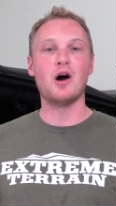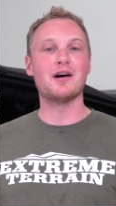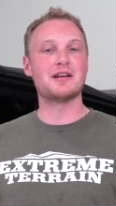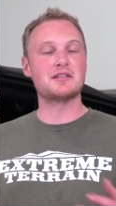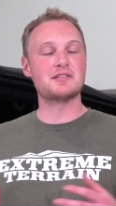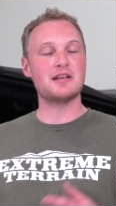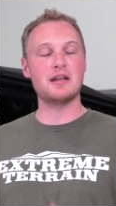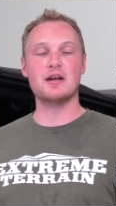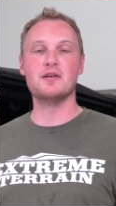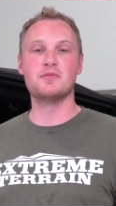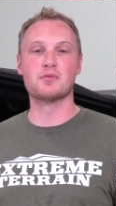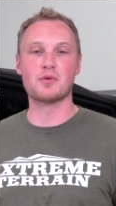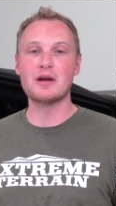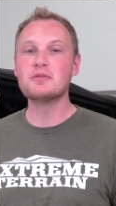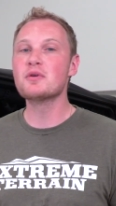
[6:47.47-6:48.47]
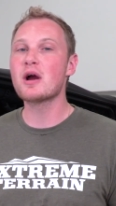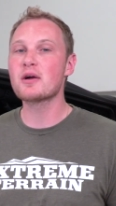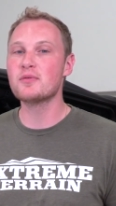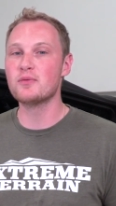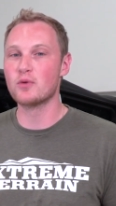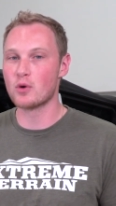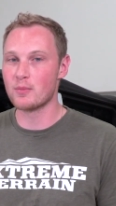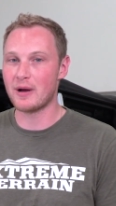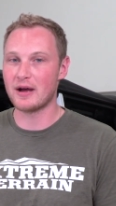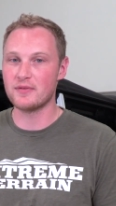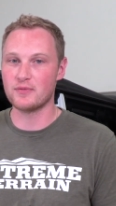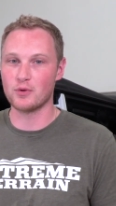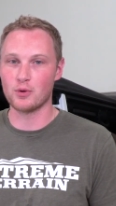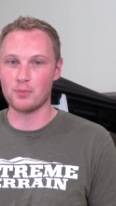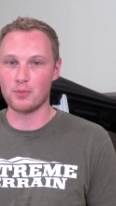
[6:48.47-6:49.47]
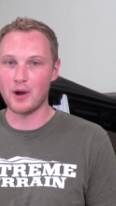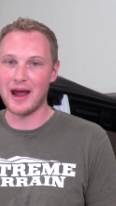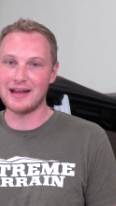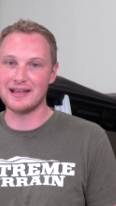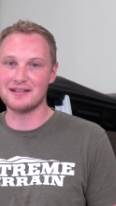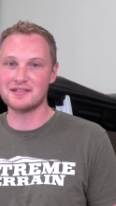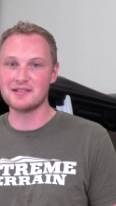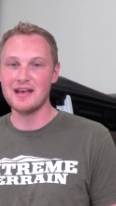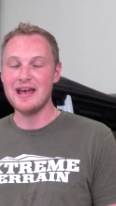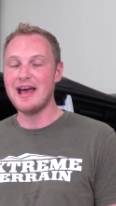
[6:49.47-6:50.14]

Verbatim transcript: on a set of Red Rock four by four brackets.